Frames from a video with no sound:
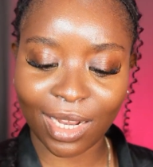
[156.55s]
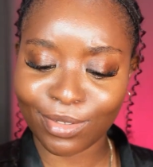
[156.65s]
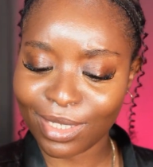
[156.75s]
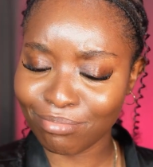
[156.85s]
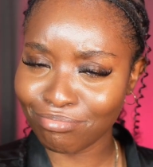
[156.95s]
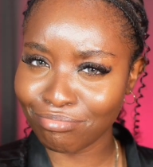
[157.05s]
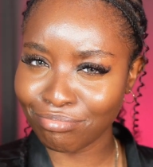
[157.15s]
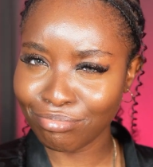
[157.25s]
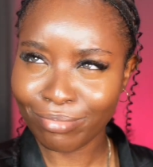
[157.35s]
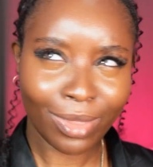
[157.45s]
I was
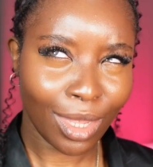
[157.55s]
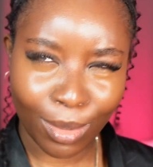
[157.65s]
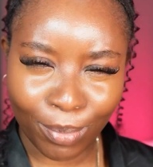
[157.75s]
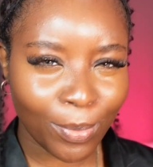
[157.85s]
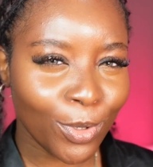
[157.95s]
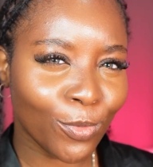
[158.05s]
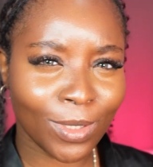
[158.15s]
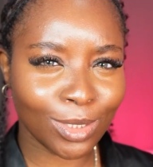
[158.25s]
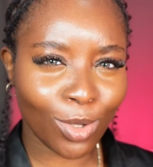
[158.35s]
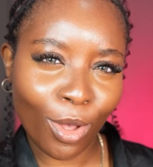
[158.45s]
like, people don't
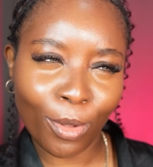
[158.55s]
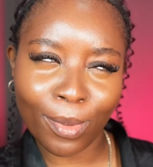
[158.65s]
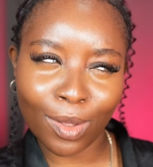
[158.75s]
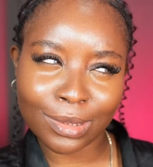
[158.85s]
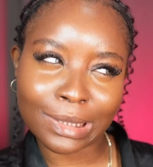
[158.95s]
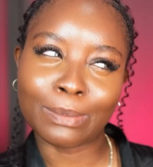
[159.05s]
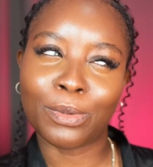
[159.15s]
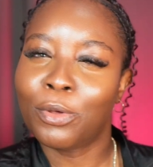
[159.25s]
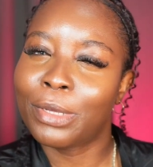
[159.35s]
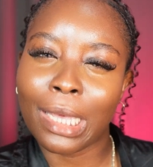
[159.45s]
really talk about it,
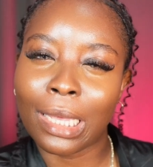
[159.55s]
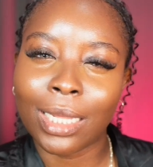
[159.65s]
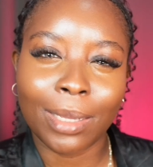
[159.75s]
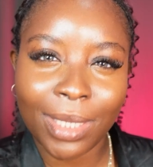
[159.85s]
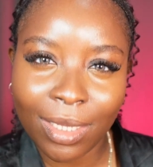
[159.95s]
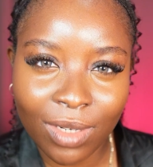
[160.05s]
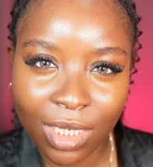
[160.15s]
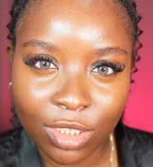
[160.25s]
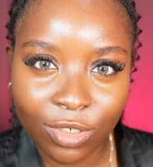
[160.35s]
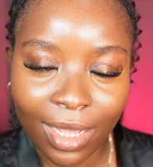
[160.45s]
but okay, let me give it
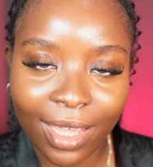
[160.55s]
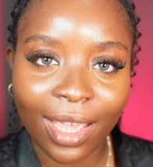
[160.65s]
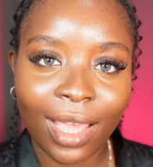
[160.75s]
a try.